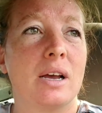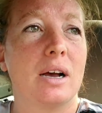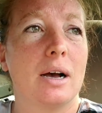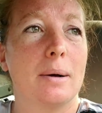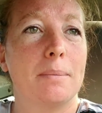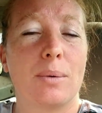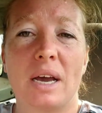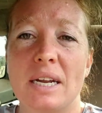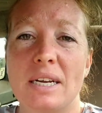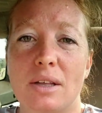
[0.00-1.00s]
um, but we're
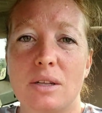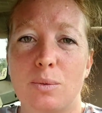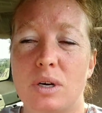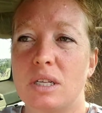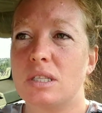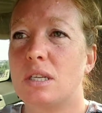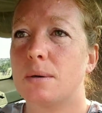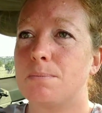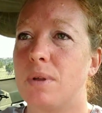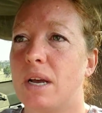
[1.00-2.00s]
heading out in the woods
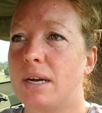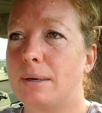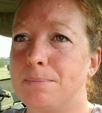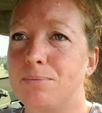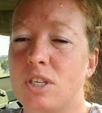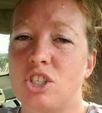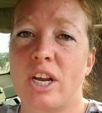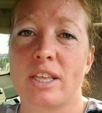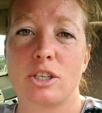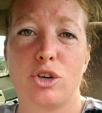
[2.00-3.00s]
um, to
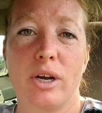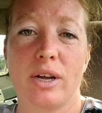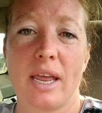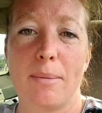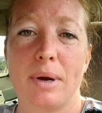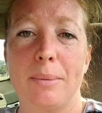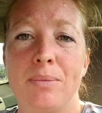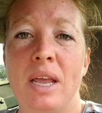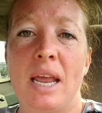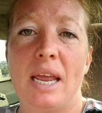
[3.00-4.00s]
check the trail
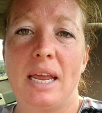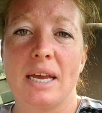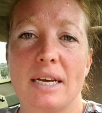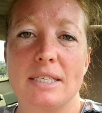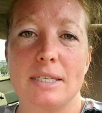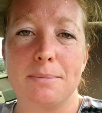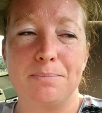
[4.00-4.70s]
camera. And